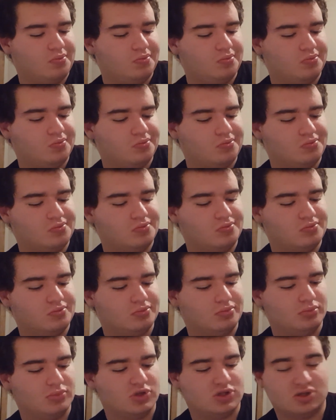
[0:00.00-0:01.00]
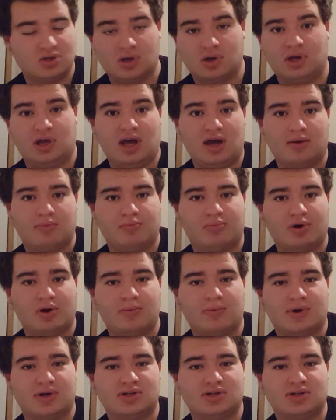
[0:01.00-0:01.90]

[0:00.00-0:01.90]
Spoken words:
So yeah,